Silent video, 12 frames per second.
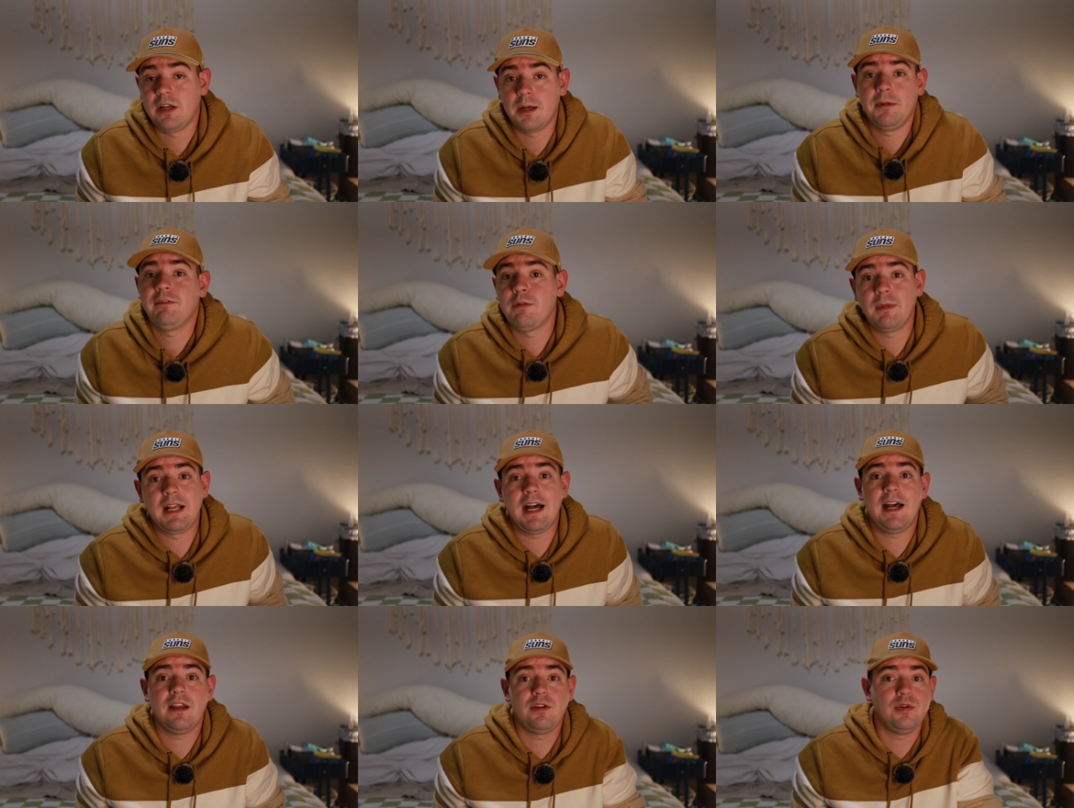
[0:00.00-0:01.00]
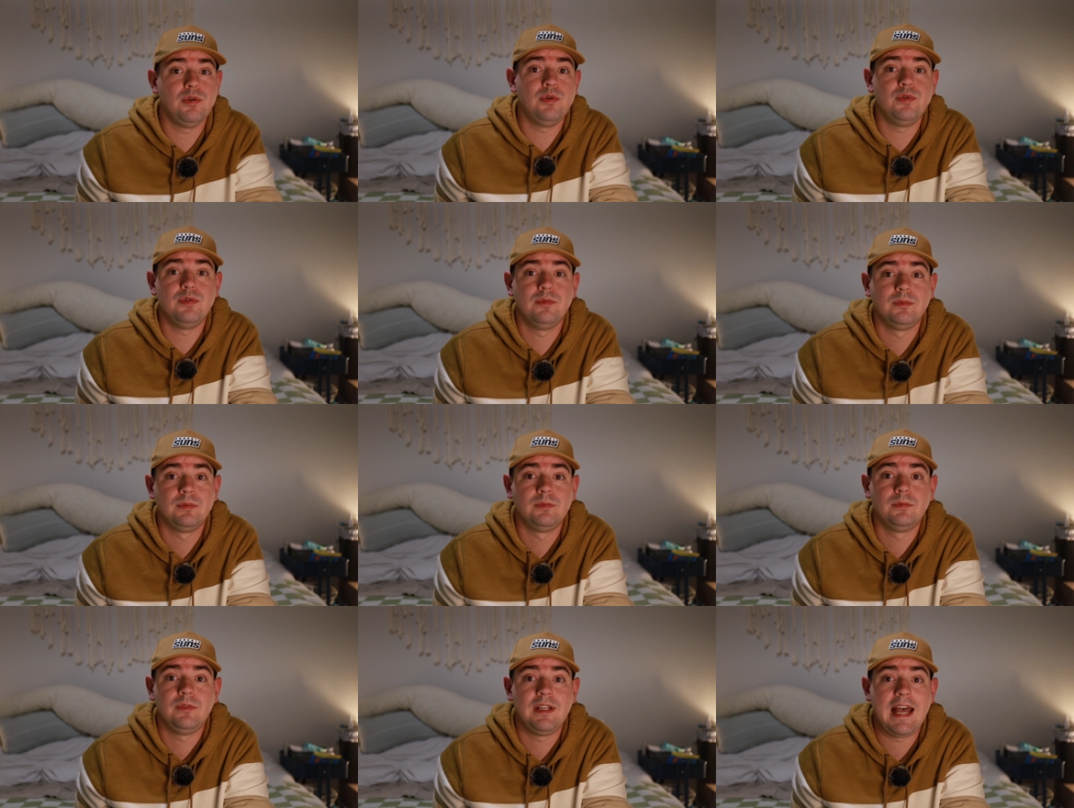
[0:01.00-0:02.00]
Coming from a guy who
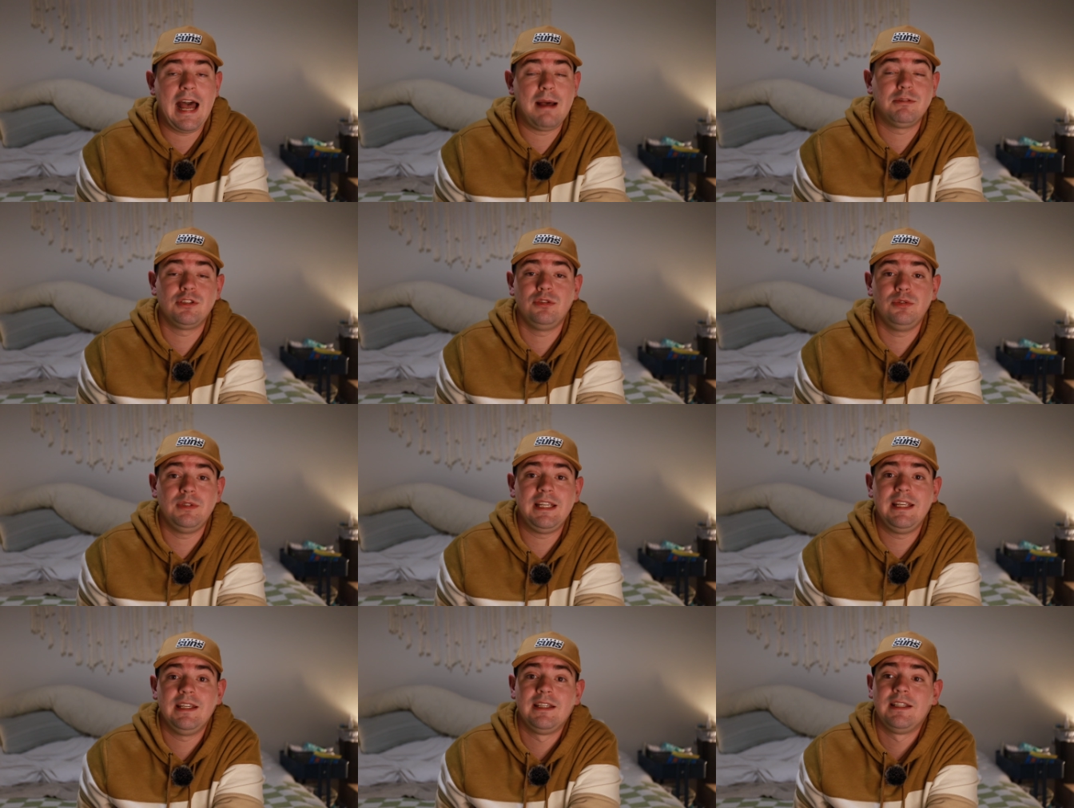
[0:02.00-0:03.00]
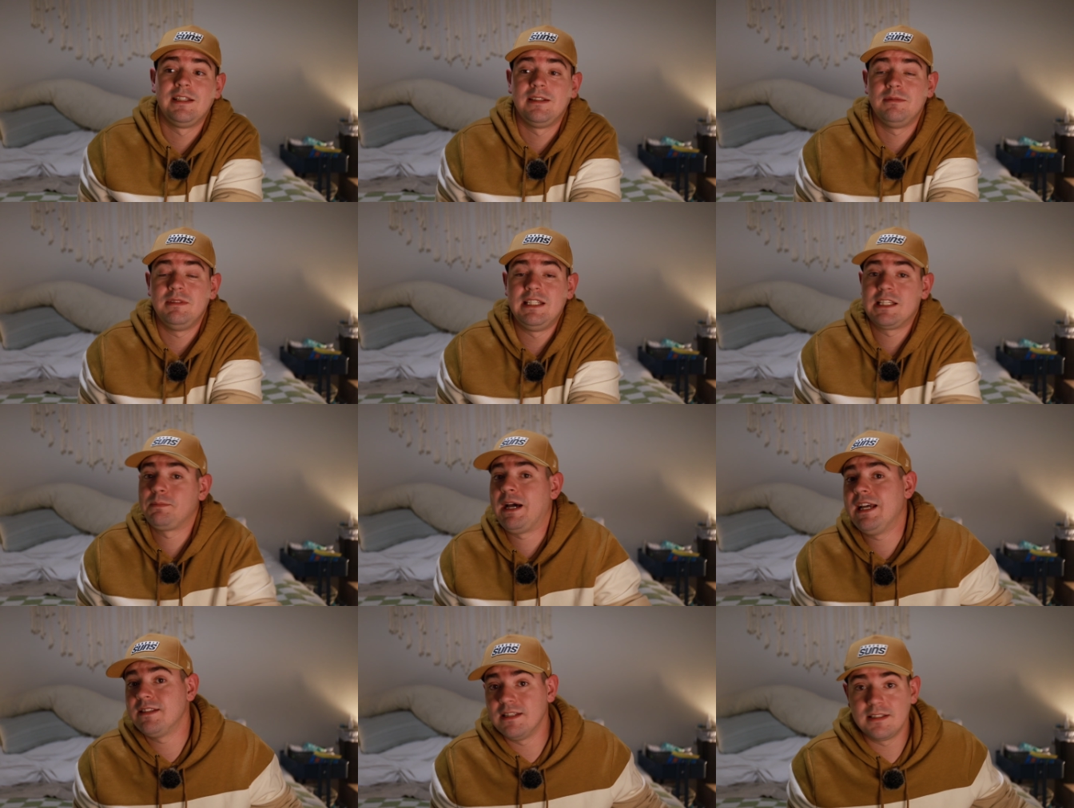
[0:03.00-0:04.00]
absolutely
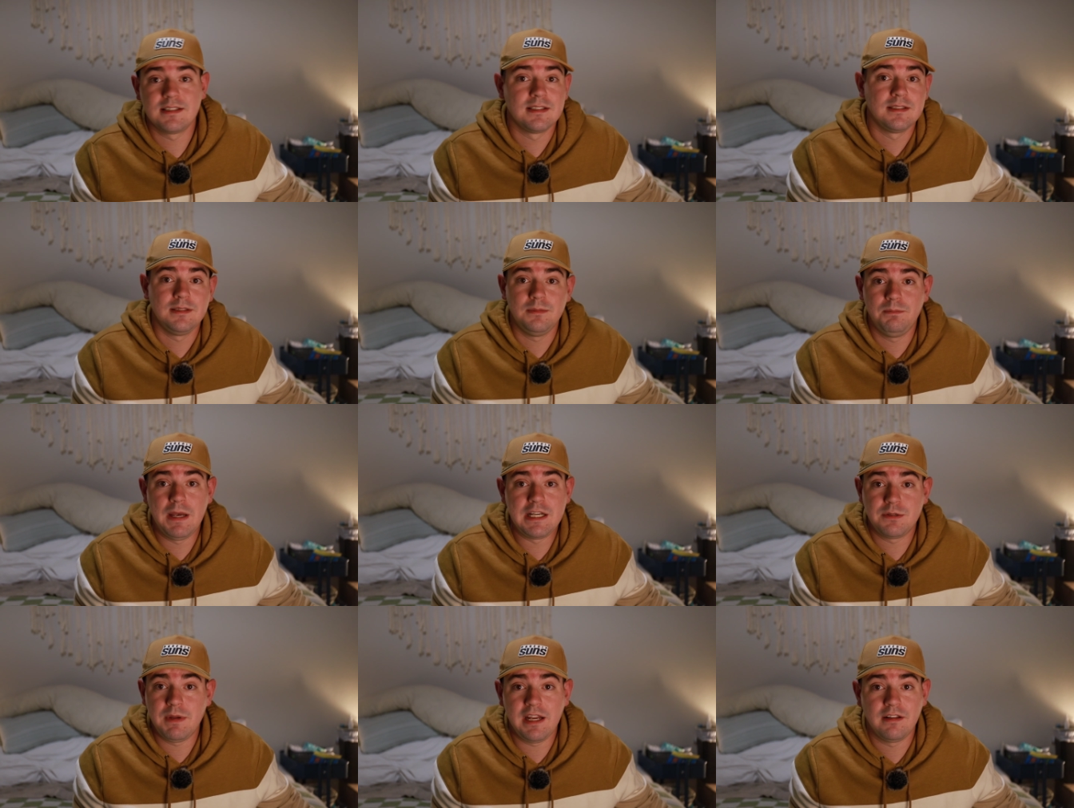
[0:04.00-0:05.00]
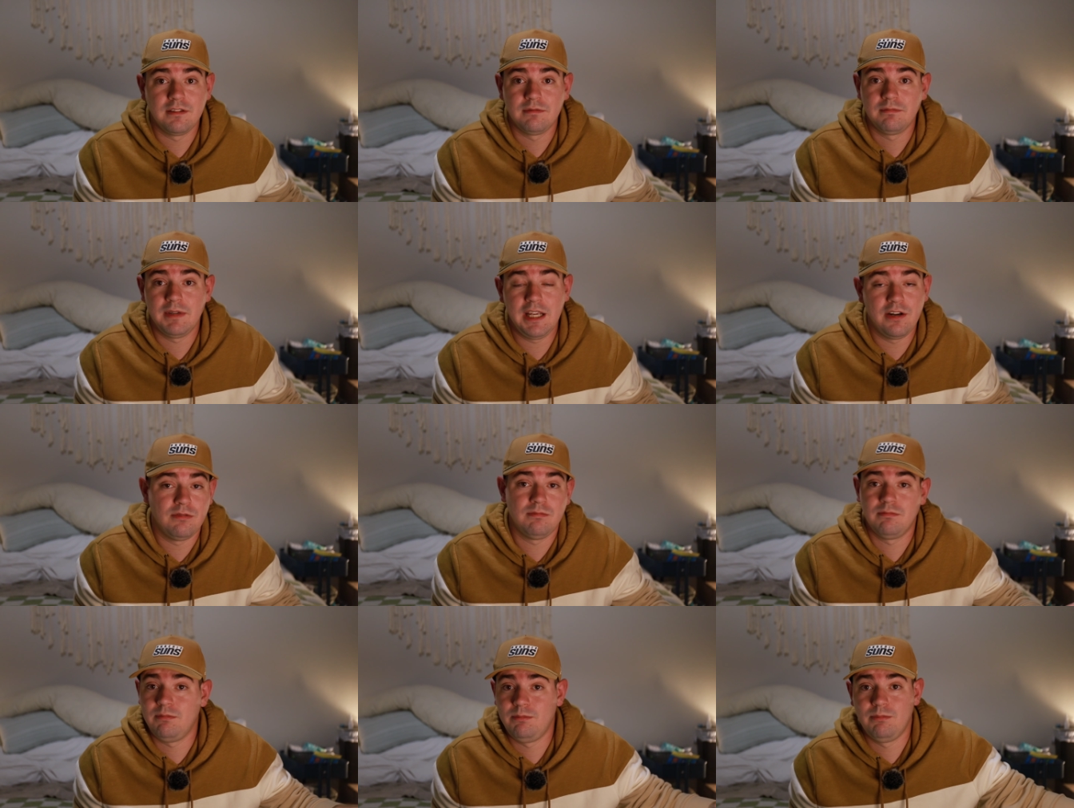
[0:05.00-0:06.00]
despises Benchmade
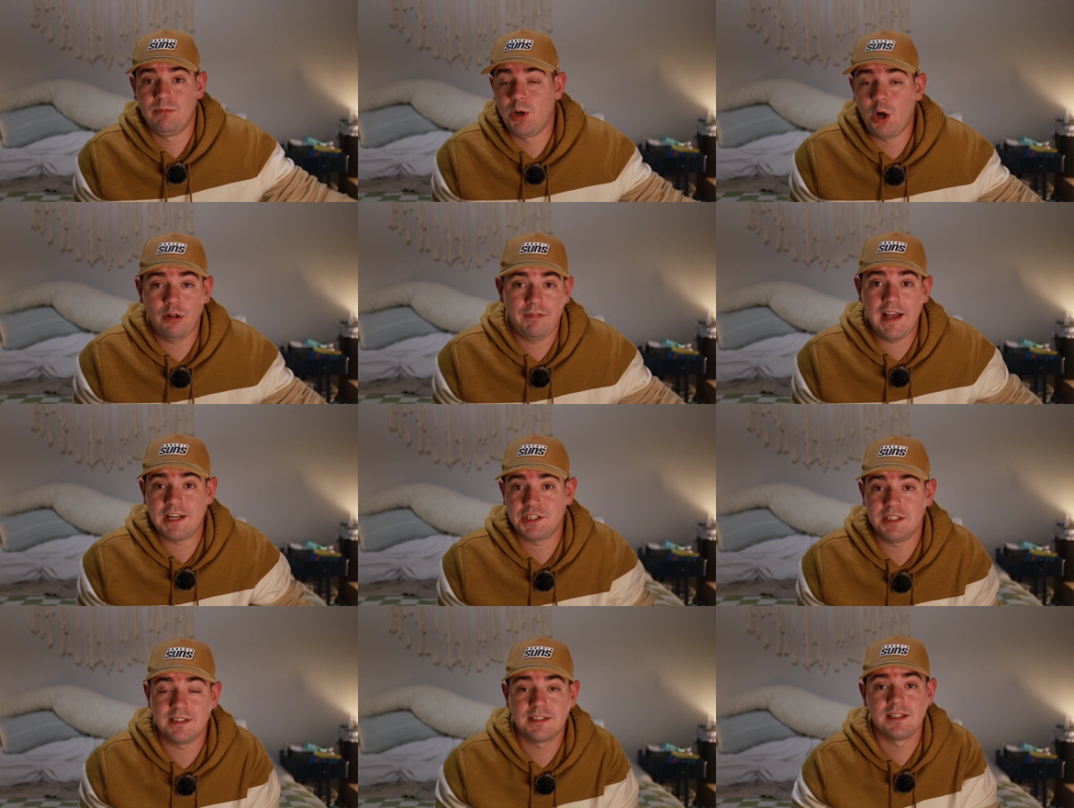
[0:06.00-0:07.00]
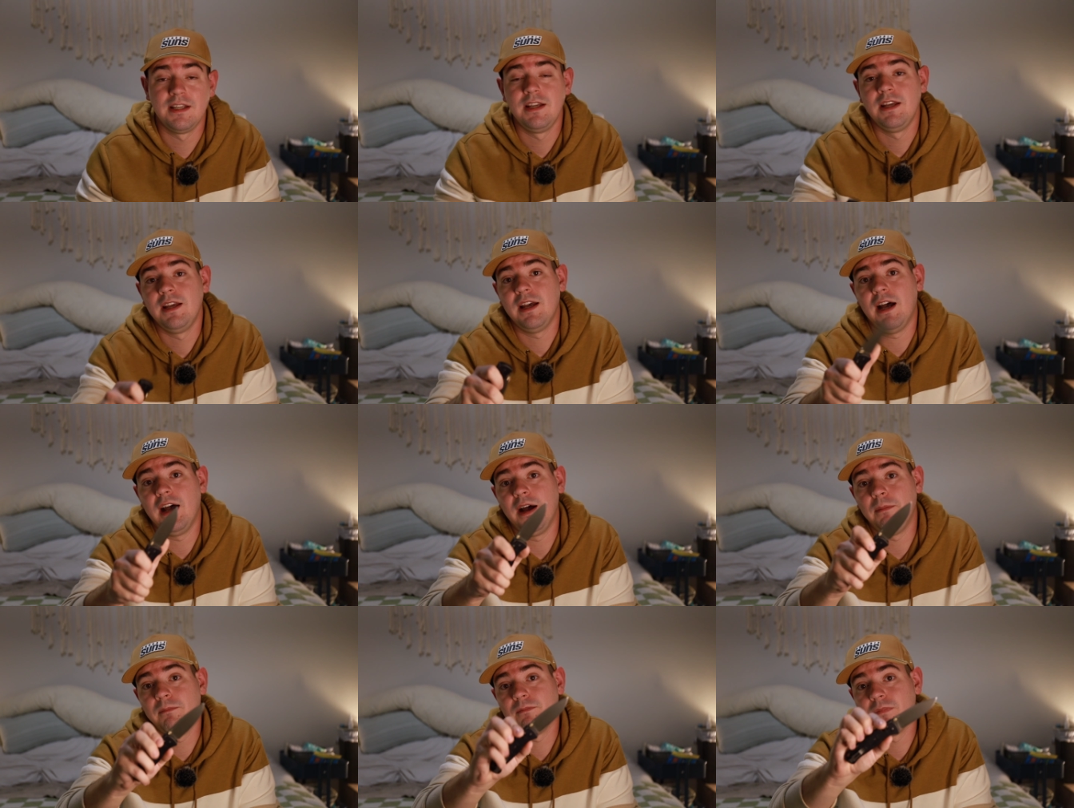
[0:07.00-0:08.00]
in all fashions,
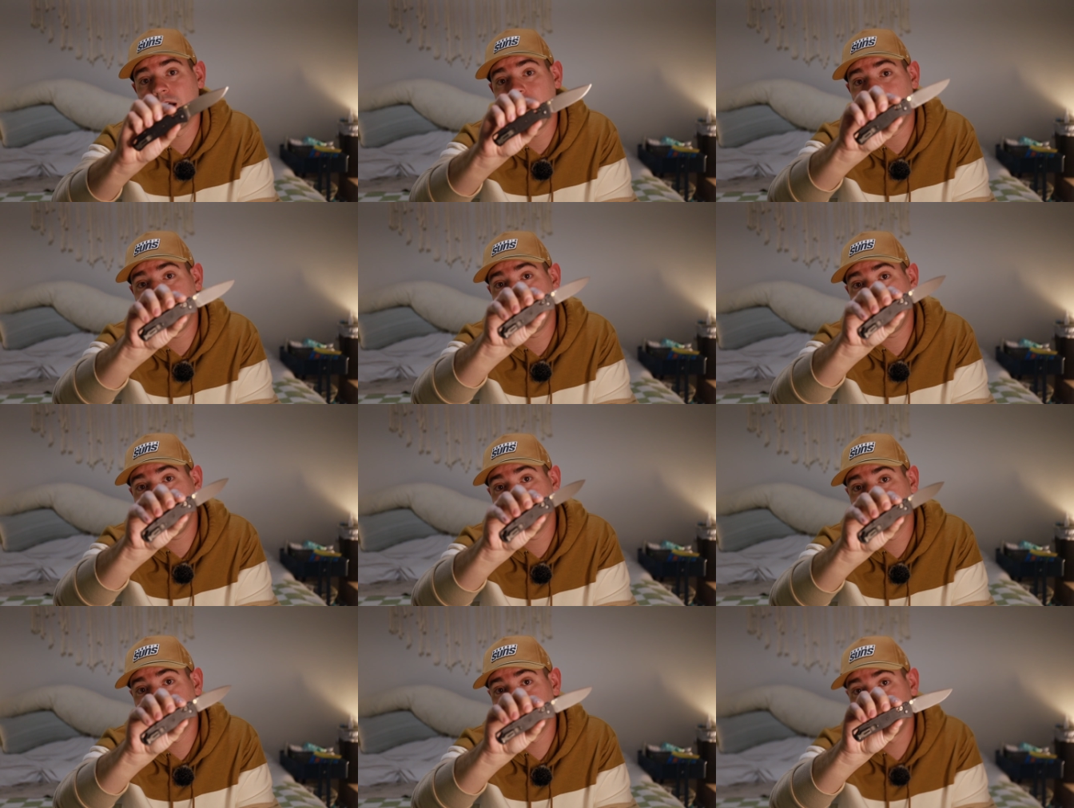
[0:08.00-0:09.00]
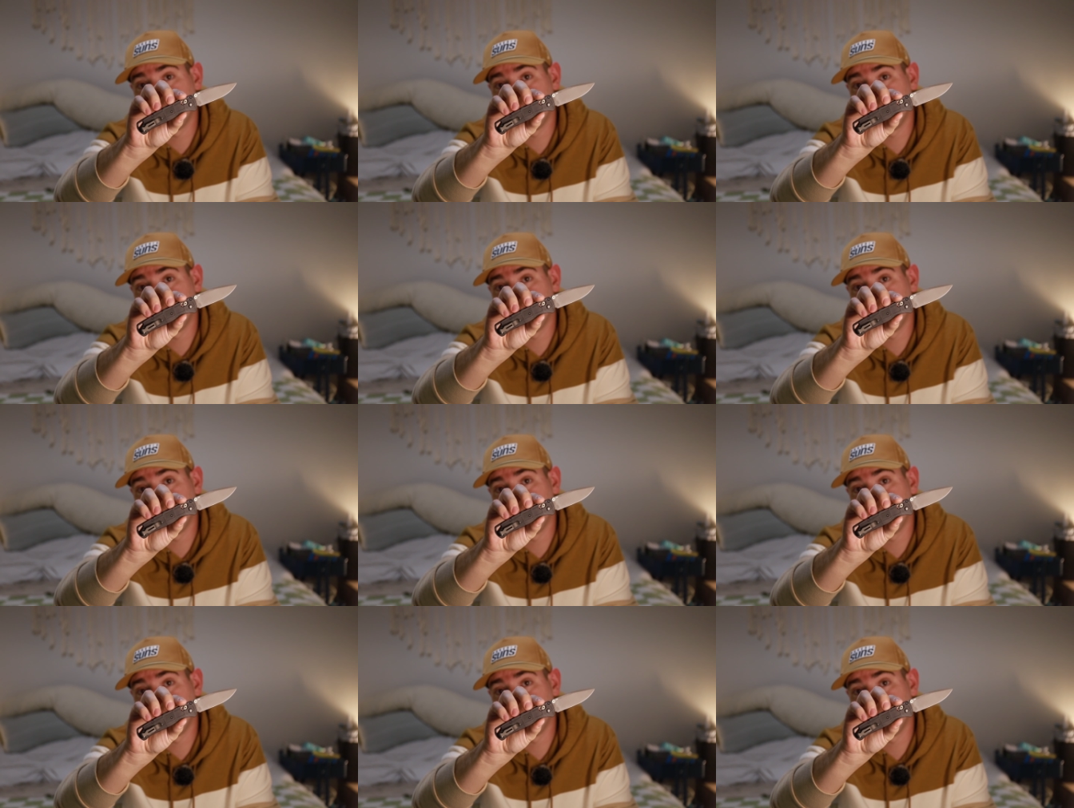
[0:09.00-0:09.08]
um, I